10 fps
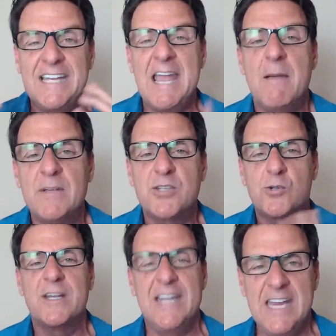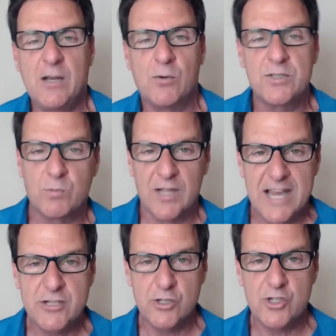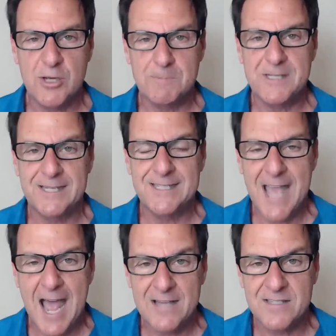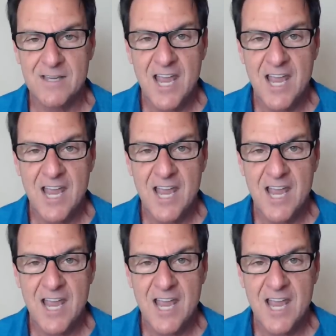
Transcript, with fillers: chemistry equals relationship success